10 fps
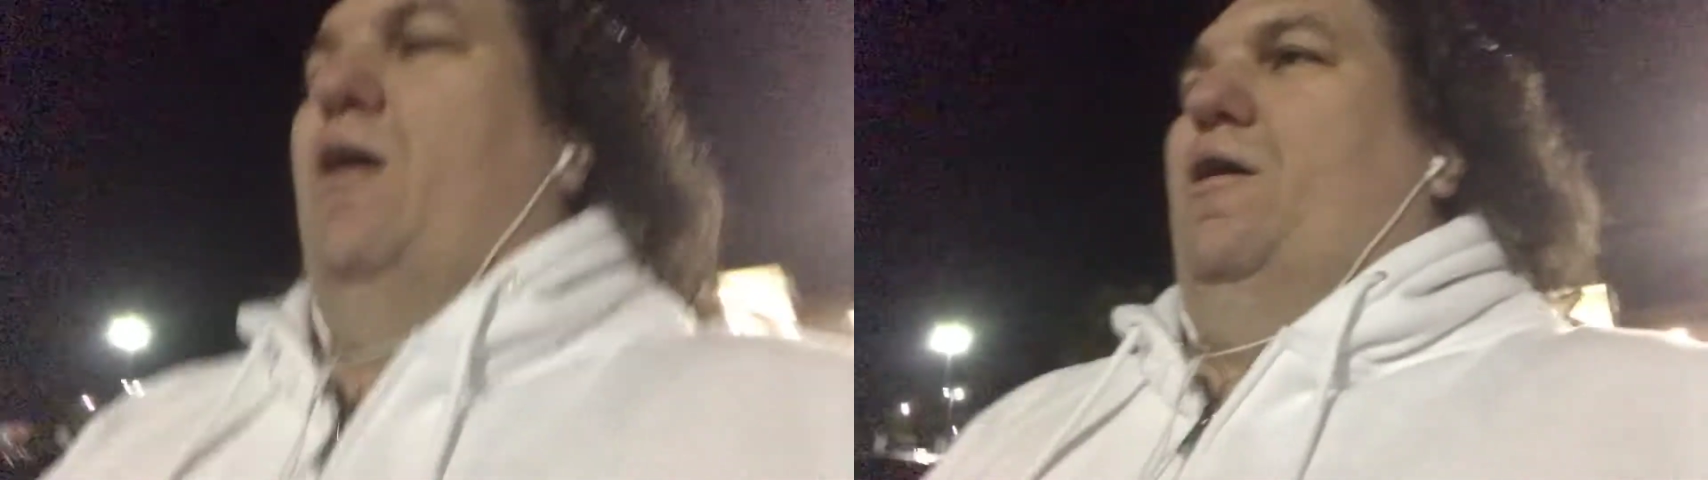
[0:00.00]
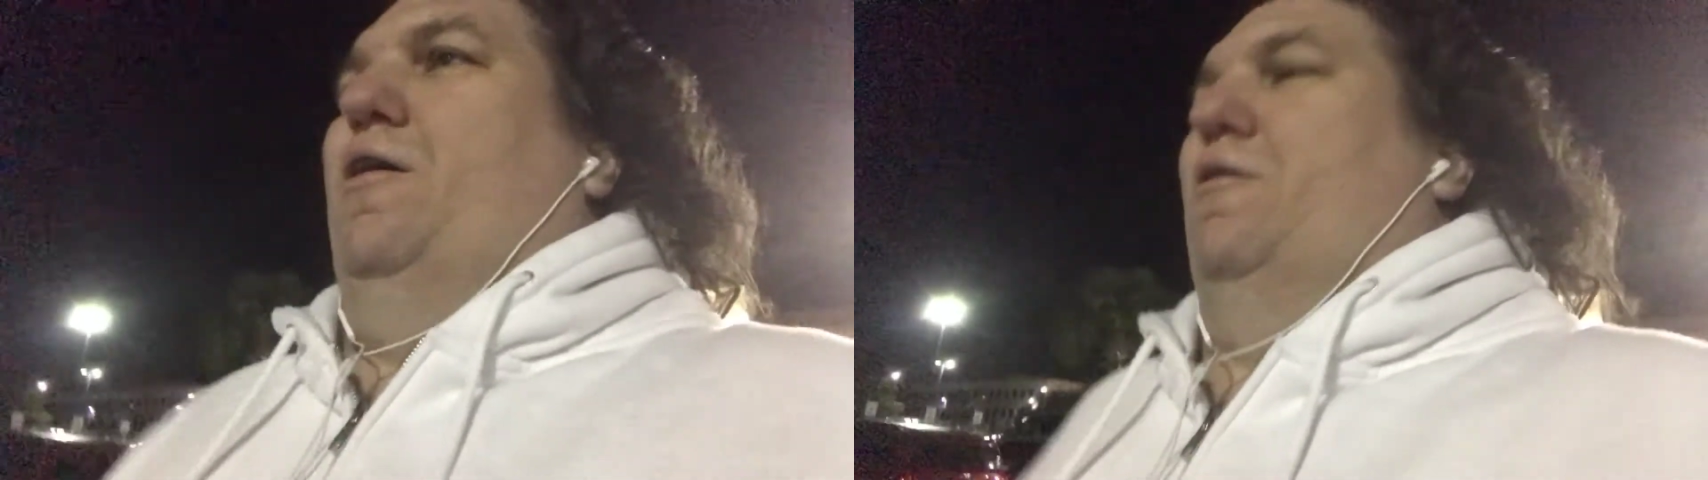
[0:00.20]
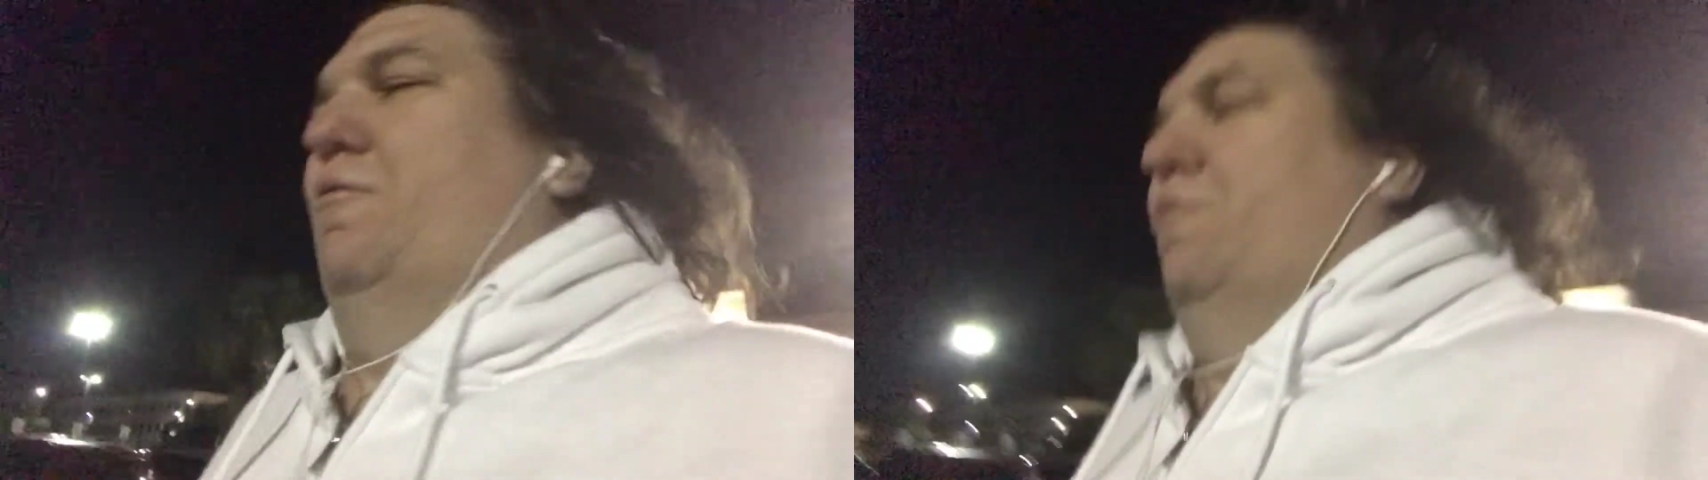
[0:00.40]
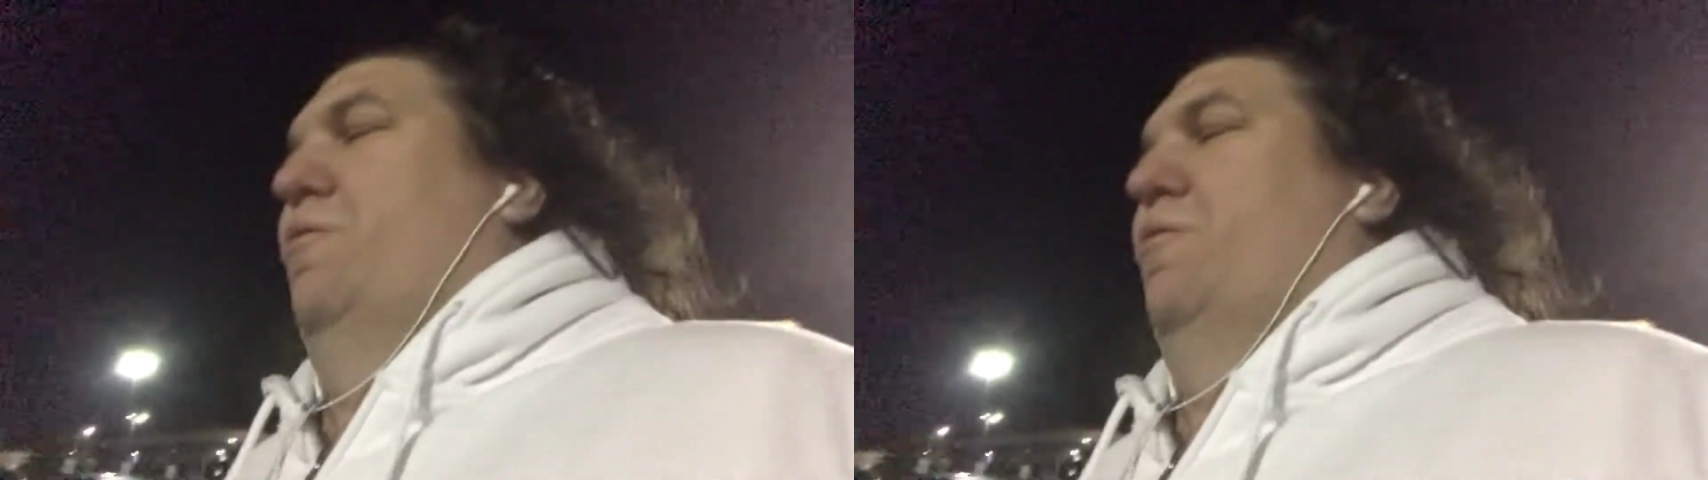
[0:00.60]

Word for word: uh,